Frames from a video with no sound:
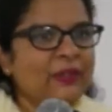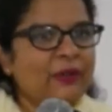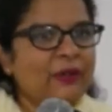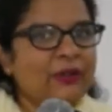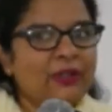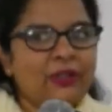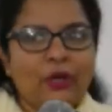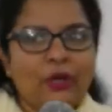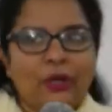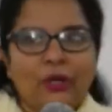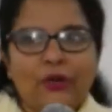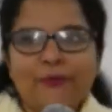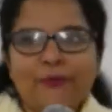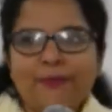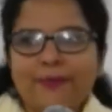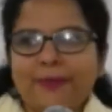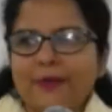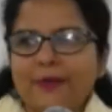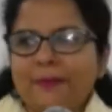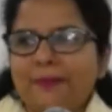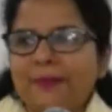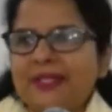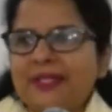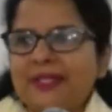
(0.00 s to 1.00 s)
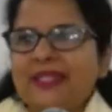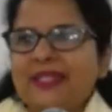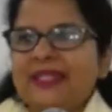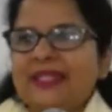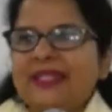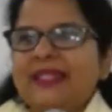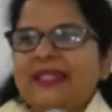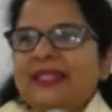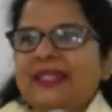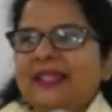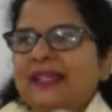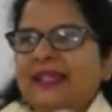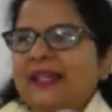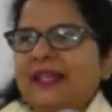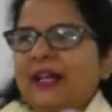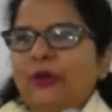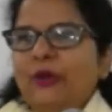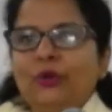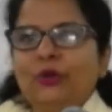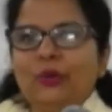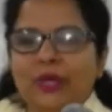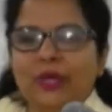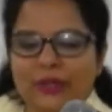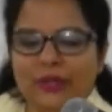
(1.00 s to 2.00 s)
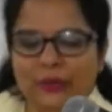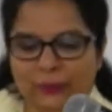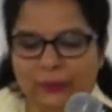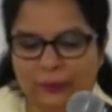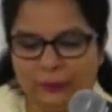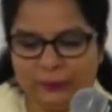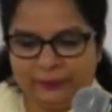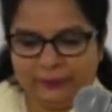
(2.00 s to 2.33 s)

God of purpose? How do we know?